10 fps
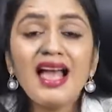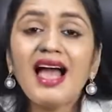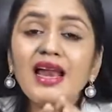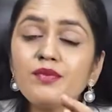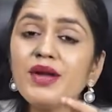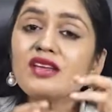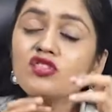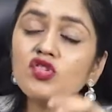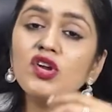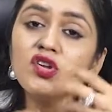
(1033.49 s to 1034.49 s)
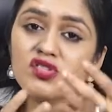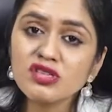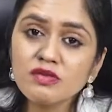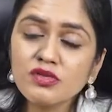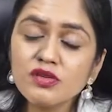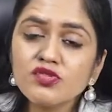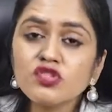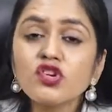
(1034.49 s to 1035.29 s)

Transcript: and based on your symptoms,